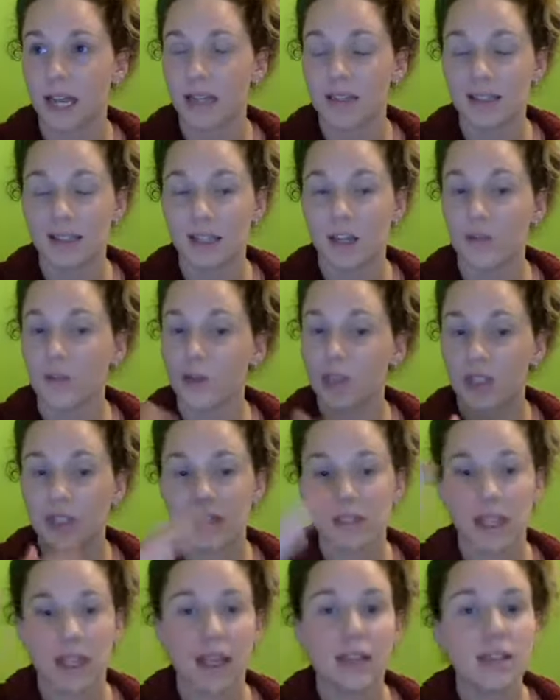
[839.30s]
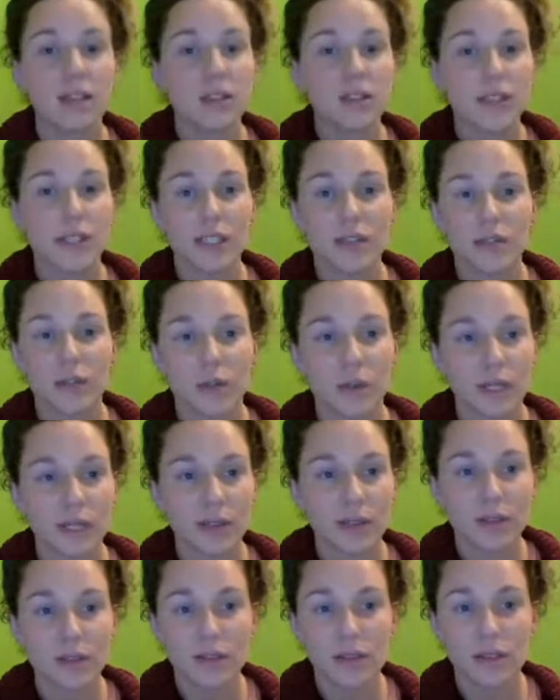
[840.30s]
stuff, which is the history of
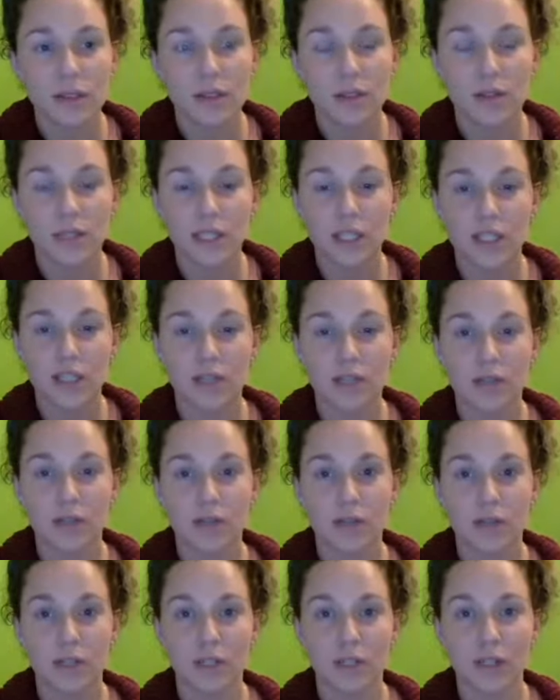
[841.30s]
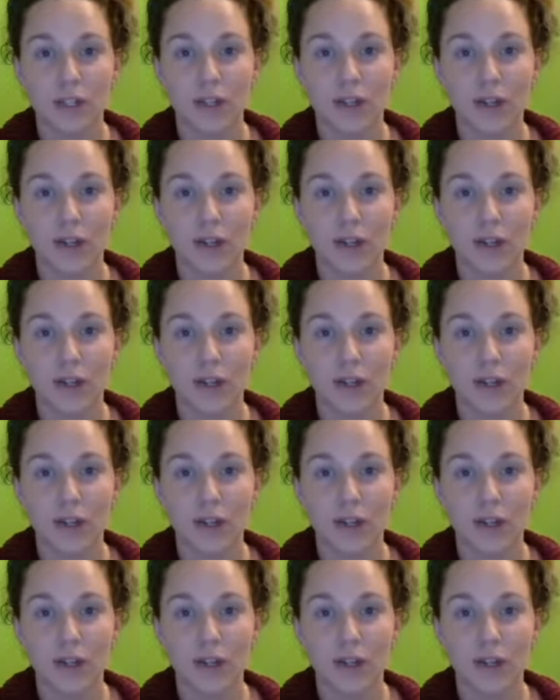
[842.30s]
oils, which you